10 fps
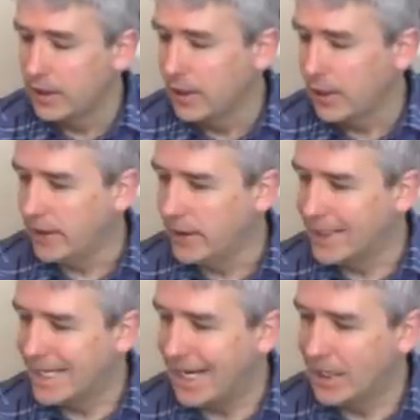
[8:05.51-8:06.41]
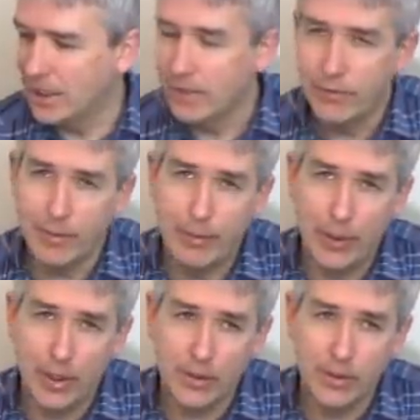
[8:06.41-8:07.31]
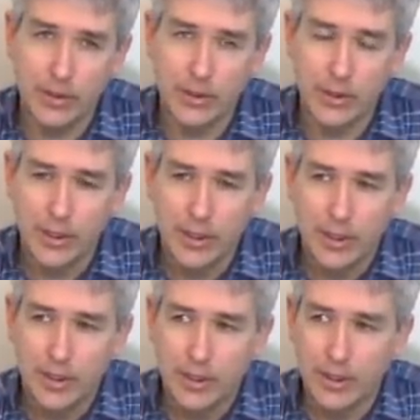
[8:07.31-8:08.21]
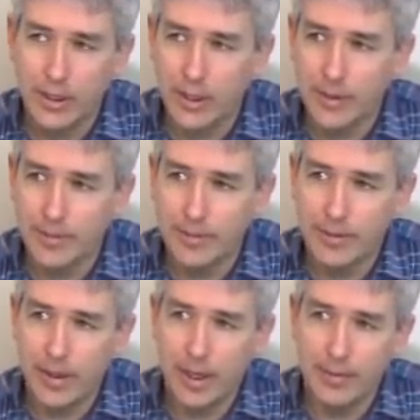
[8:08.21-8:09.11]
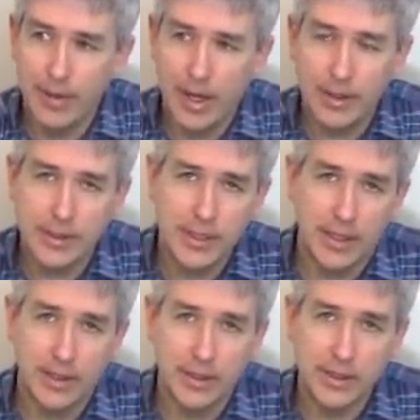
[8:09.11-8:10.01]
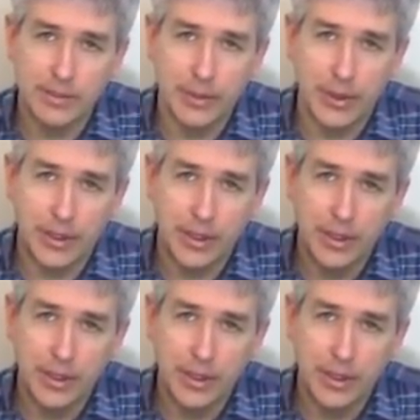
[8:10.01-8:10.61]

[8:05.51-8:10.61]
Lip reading: And the title of the book, which I'm not selling this book